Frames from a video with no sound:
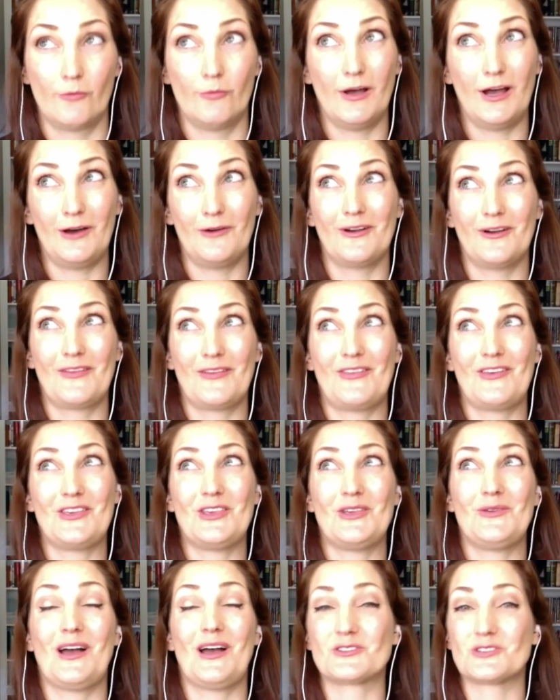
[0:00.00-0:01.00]
wow, I think
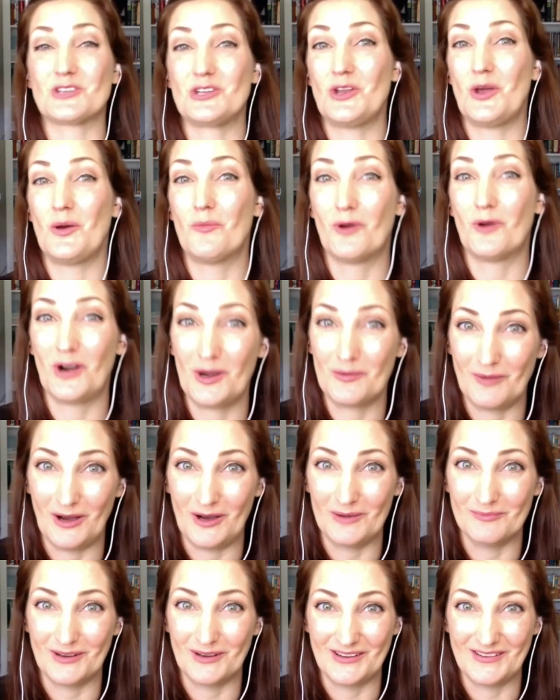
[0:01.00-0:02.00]
you actually know more
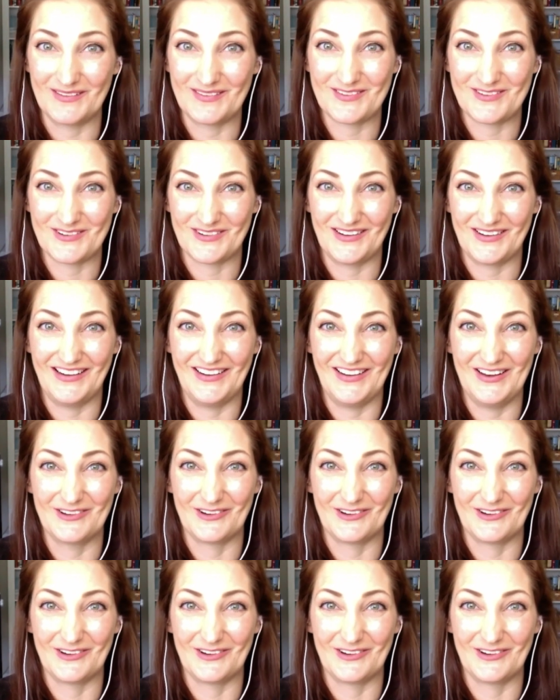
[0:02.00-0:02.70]
about my history